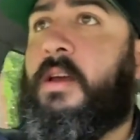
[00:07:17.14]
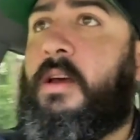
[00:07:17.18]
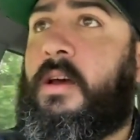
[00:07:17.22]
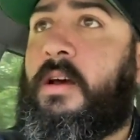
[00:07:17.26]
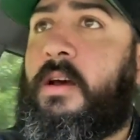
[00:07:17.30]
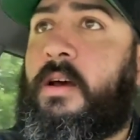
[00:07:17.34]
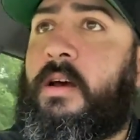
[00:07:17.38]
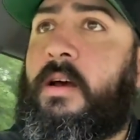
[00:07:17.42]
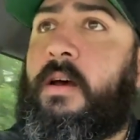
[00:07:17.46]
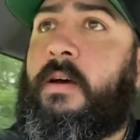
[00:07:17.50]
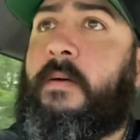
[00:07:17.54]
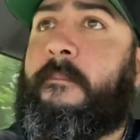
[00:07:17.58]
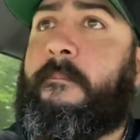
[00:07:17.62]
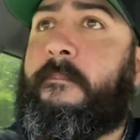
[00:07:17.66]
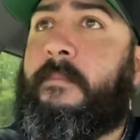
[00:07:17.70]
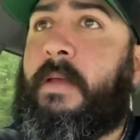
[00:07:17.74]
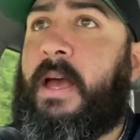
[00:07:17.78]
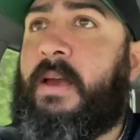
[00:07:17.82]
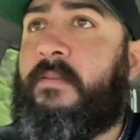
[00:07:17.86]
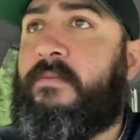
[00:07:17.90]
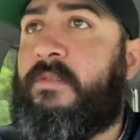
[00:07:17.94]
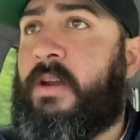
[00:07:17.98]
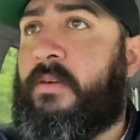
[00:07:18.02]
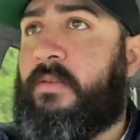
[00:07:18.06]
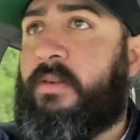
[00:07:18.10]
Um,
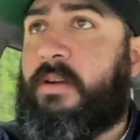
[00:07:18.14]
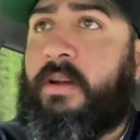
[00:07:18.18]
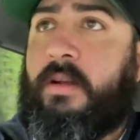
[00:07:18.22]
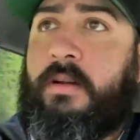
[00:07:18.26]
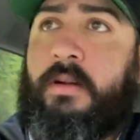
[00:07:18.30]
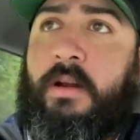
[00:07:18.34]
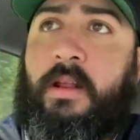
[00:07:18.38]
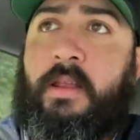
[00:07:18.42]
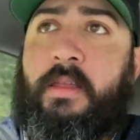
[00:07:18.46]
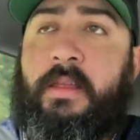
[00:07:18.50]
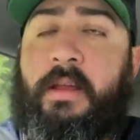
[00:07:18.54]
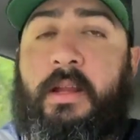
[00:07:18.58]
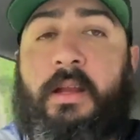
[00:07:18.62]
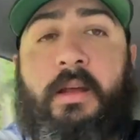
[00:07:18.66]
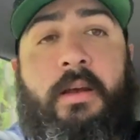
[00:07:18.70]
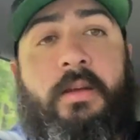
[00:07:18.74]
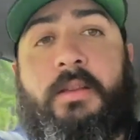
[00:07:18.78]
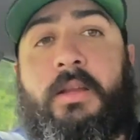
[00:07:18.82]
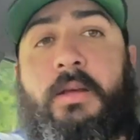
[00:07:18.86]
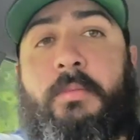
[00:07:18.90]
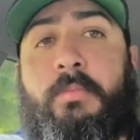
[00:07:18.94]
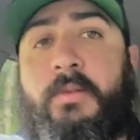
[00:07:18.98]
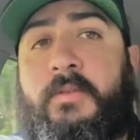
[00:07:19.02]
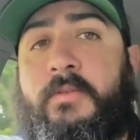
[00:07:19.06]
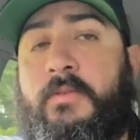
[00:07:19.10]
I've never done anything like
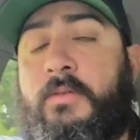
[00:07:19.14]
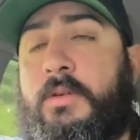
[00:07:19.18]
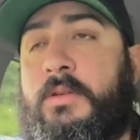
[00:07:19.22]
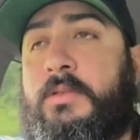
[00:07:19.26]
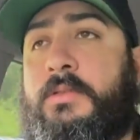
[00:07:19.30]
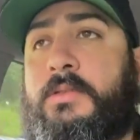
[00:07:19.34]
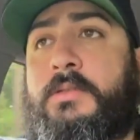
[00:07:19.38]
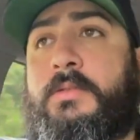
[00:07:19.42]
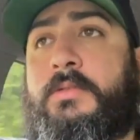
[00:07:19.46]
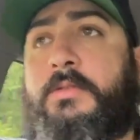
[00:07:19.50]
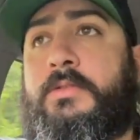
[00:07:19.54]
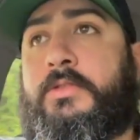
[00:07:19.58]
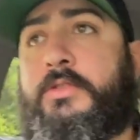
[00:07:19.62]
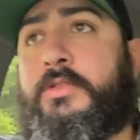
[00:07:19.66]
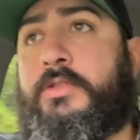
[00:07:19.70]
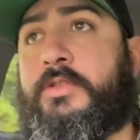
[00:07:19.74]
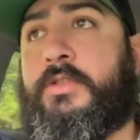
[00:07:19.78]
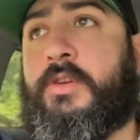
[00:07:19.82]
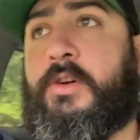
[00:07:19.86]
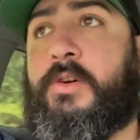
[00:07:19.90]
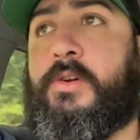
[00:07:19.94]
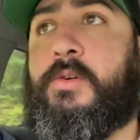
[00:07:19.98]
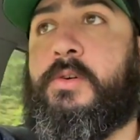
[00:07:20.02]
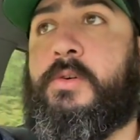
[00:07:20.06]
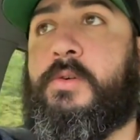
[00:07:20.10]
that before,
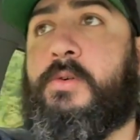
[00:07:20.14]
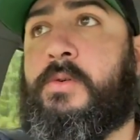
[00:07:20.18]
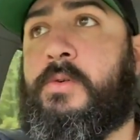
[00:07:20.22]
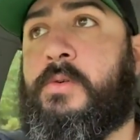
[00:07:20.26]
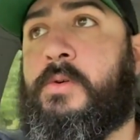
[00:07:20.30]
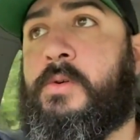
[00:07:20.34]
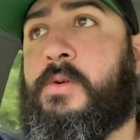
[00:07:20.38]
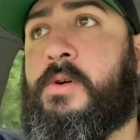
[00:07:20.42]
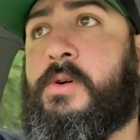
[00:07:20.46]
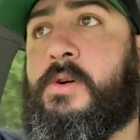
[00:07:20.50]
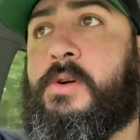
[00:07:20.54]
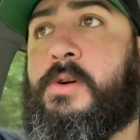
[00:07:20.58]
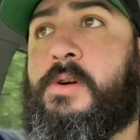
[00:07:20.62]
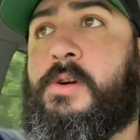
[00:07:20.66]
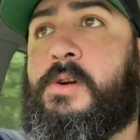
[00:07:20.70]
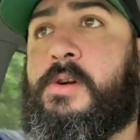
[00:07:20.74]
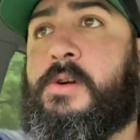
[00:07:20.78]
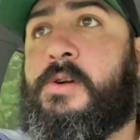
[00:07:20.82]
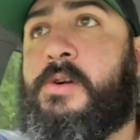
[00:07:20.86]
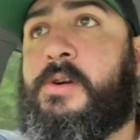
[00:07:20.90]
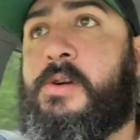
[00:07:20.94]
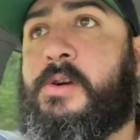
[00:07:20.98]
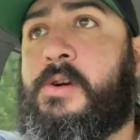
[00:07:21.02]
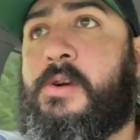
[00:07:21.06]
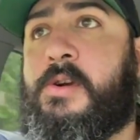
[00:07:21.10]
so
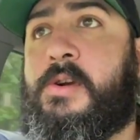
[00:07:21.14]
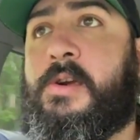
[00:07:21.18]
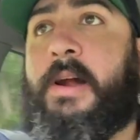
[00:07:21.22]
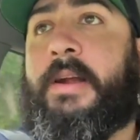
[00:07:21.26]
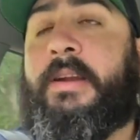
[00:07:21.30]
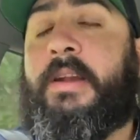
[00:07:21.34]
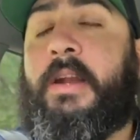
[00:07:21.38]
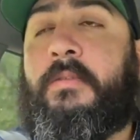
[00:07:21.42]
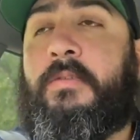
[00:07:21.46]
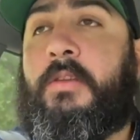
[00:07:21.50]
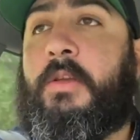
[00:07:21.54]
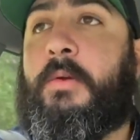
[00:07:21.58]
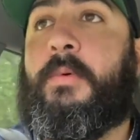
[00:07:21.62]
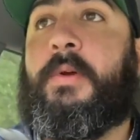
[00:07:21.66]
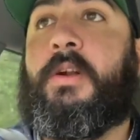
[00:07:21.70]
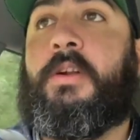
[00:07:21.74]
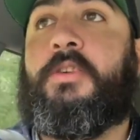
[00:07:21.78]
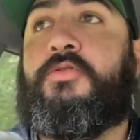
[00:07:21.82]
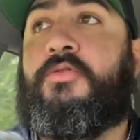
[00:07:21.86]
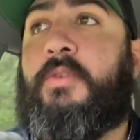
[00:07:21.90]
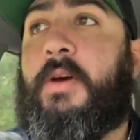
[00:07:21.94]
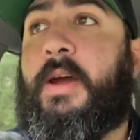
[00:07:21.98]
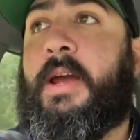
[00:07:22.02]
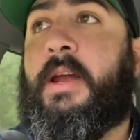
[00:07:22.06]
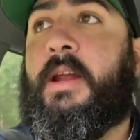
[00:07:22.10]
I definitely want to
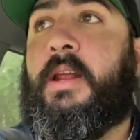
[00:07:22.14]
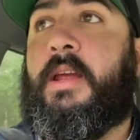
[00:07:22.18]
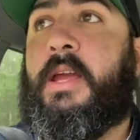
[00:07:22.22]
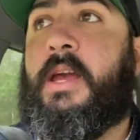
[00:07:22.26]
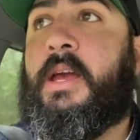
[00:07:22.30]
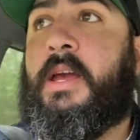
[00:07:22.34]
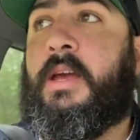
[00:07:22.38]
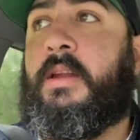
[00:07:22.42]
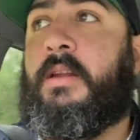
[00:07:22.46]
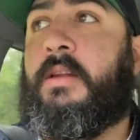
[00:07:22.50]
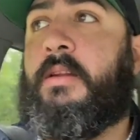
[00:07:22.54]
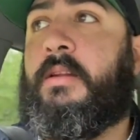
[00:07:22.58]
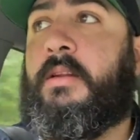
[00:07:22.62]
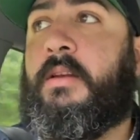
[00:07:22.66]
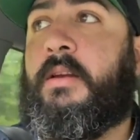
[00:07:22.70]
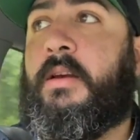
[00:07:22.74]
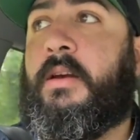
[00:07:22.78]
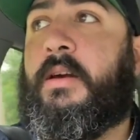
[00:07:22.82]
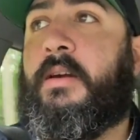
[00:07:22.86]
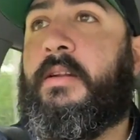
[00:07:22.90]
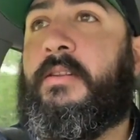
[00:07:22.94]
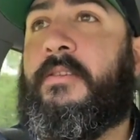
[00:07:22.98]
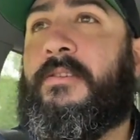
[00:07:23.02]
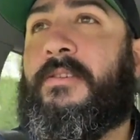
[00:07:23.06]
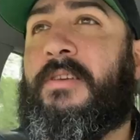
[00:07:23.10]
try it again
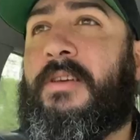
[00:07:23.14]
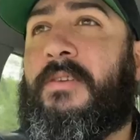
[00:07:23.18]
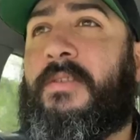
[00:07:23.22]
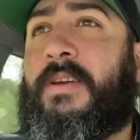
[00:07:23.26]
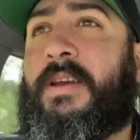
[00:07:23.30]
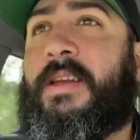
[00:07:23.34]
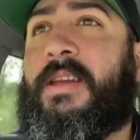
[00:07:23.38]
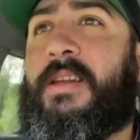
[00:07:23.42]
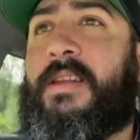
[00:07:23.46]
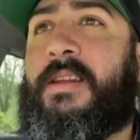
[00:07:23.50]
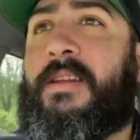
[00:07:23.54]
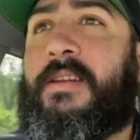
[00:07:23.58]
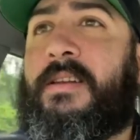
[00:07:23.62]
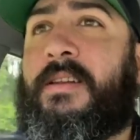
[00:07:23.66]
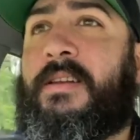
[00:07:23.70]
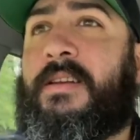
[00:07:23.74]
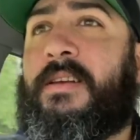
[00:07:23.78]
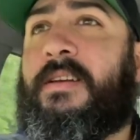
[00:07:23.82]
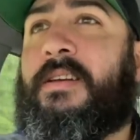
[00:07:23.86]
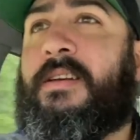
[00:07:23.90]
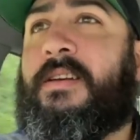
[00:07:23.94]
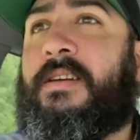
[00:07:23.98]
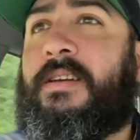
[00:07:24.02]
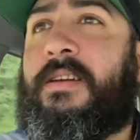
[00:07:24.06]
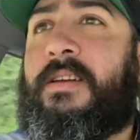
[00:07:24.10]
uh, and see if I
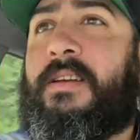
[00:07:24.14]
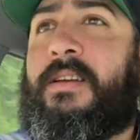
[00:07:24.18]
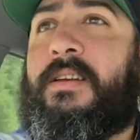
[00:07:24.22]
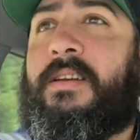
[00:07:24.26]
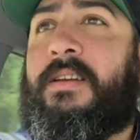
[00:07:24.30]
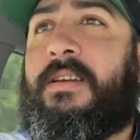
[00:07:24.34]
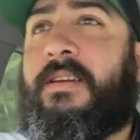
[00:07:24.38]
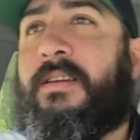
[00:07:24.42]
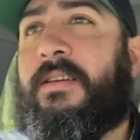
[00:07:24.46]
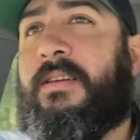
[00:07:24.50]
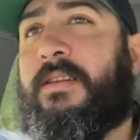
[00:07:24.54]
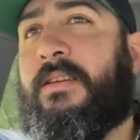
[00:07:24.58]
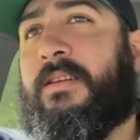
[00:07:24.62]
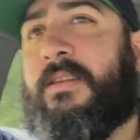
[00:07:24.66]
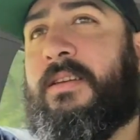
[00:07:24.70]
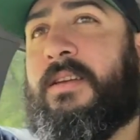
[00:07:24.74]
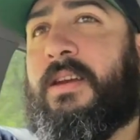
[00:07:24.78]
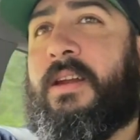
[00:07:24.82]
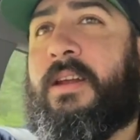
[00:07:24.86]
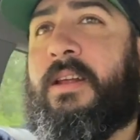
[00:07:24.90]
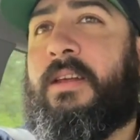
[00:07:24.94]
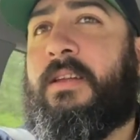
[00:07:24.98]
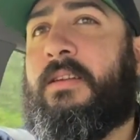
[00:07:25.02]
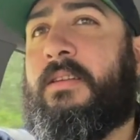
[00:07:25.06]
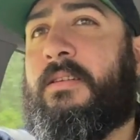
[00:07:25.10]
can
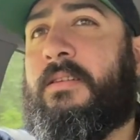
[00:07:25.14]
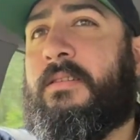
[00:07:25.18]
get it.